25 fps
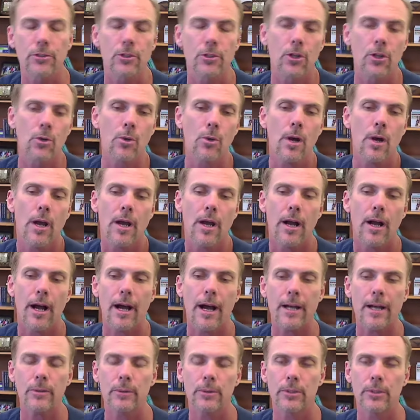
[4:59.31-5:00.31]
And so
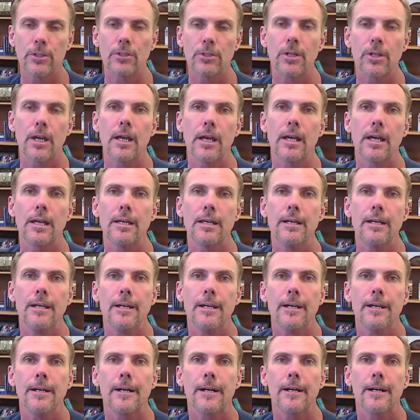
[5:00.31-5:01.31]
I would say